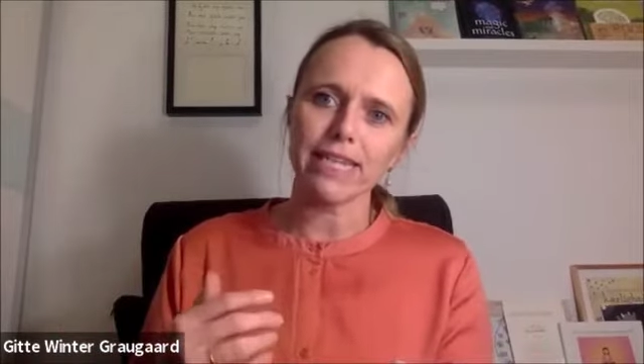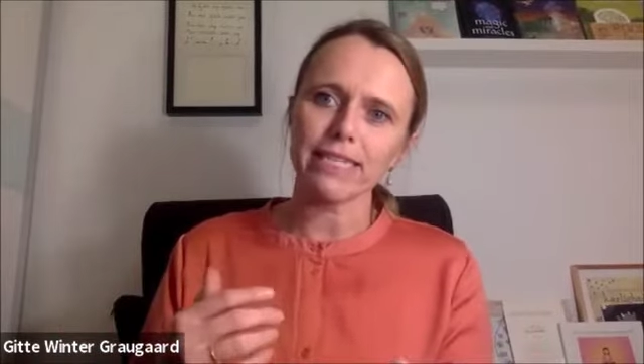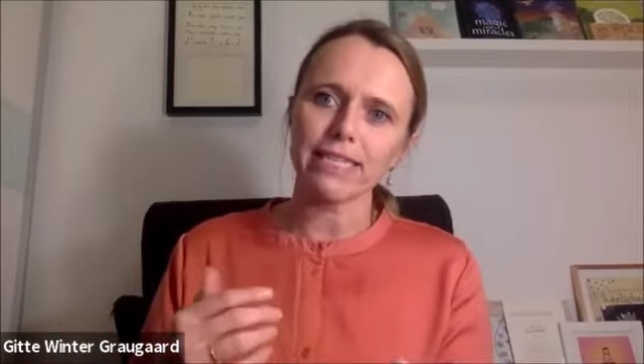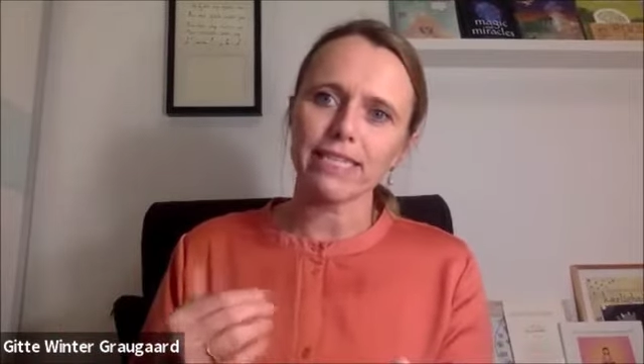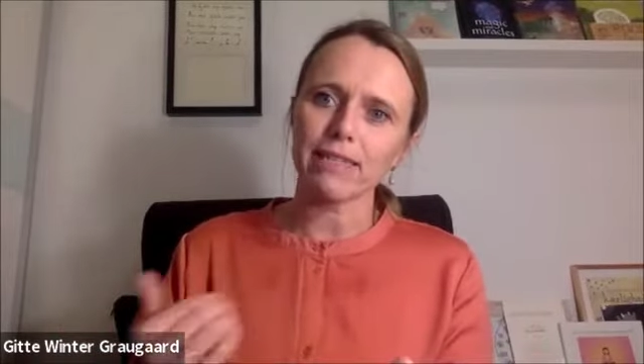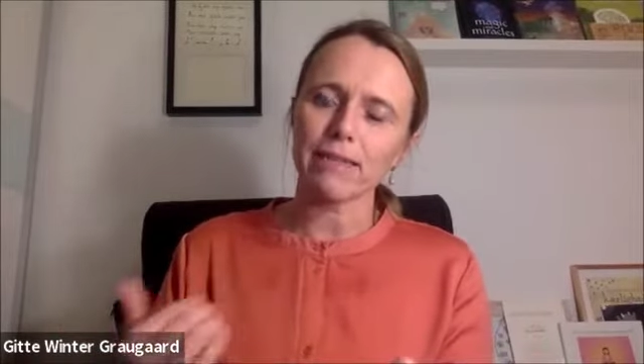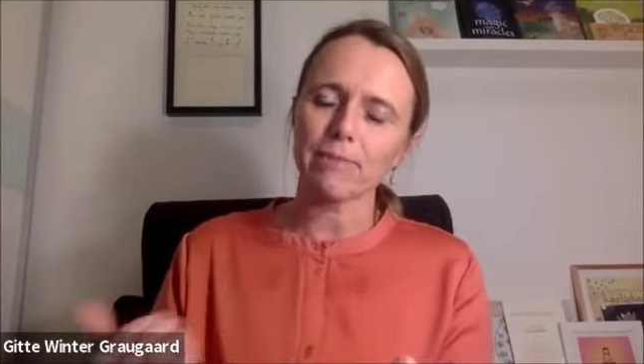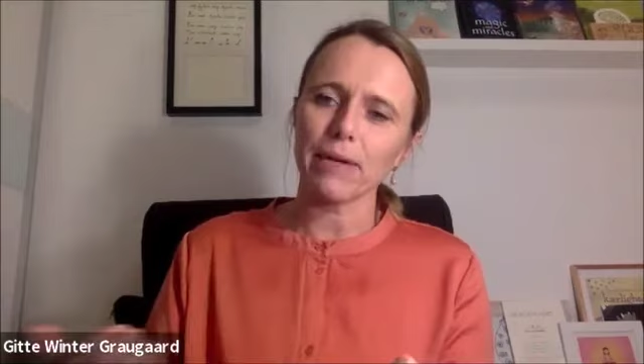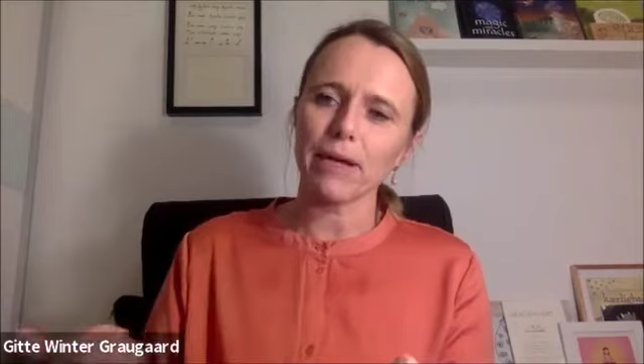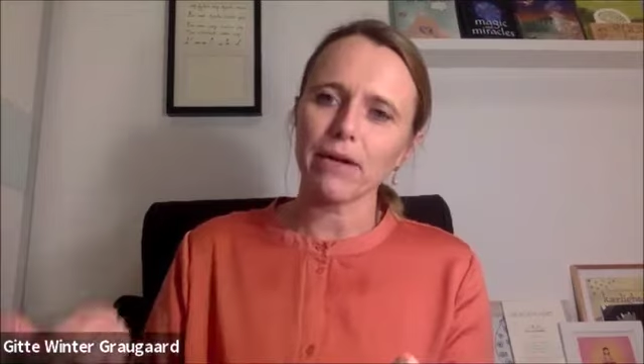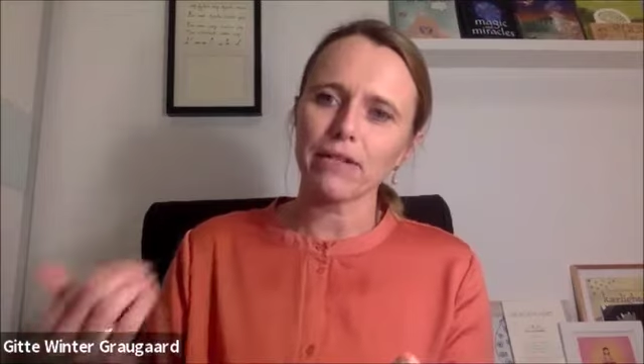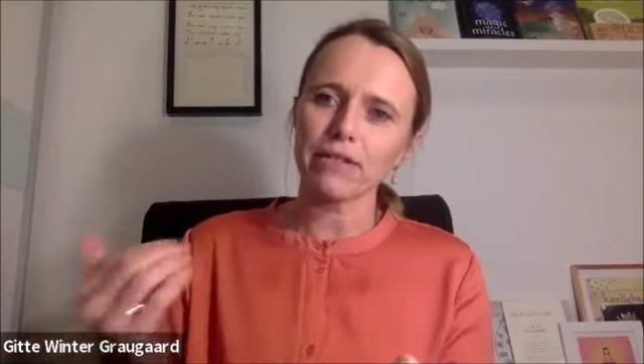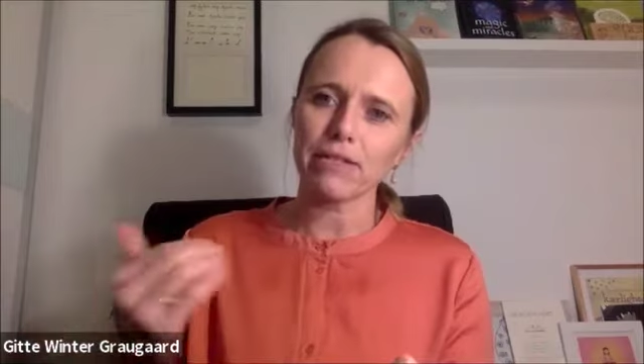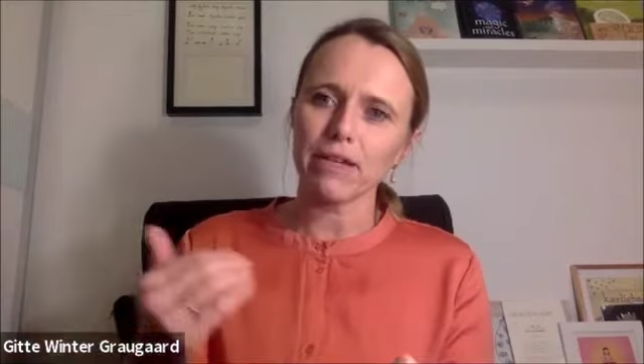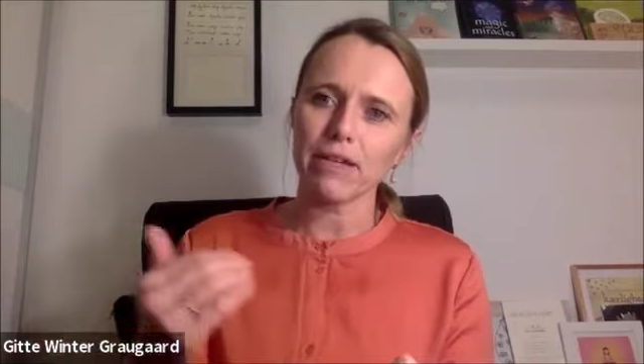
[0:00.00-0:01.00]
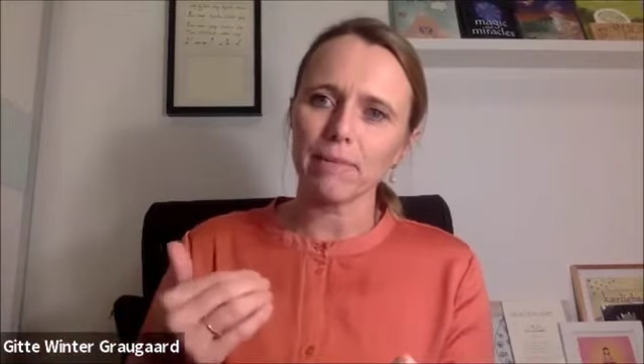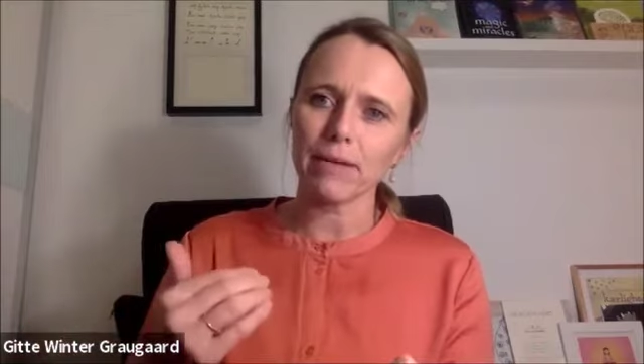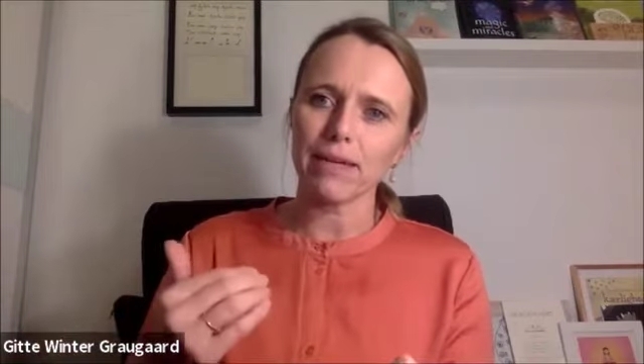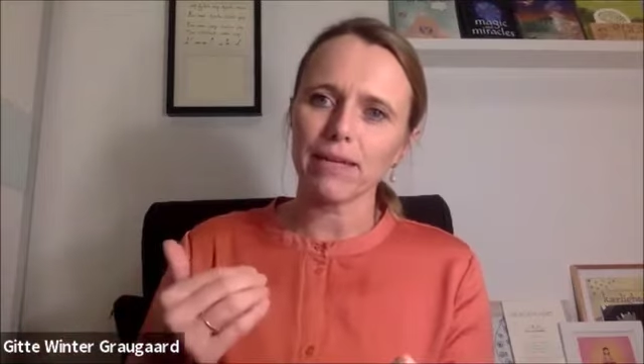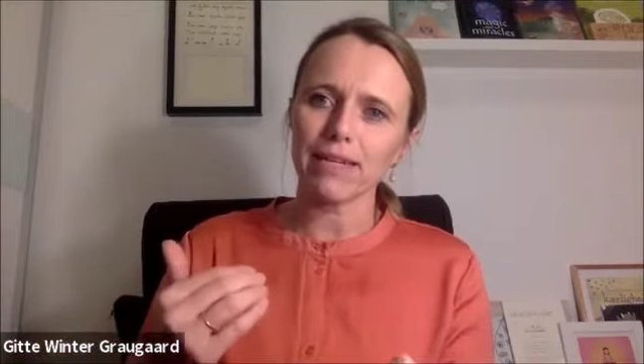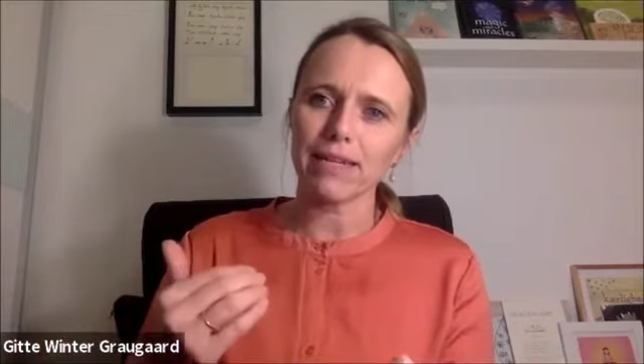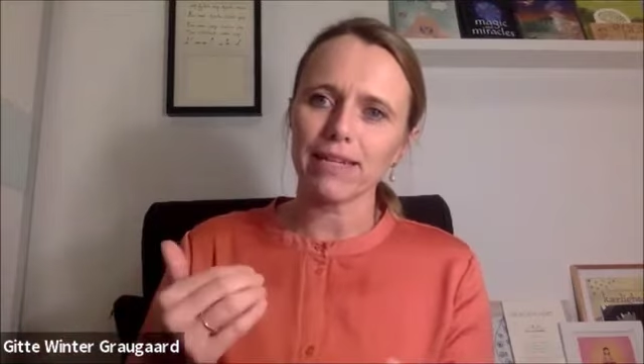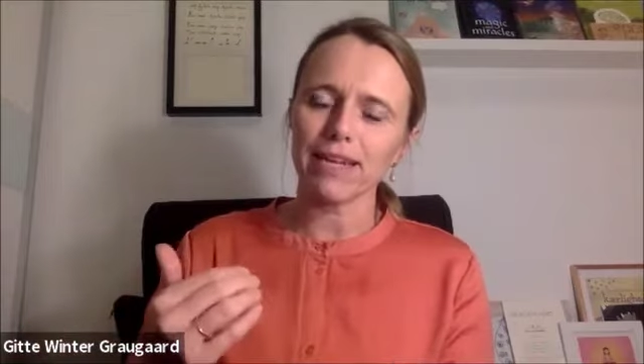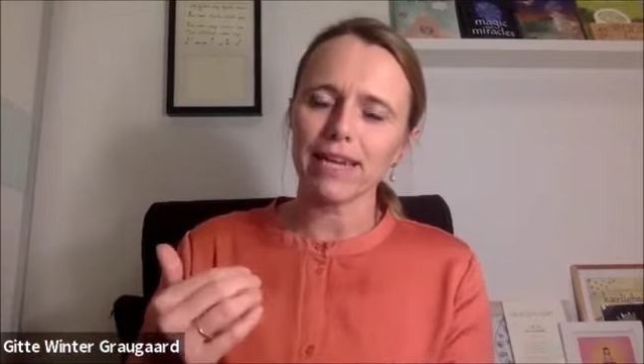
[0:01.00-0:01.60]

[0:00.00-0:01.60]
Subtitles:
is that the parents come in and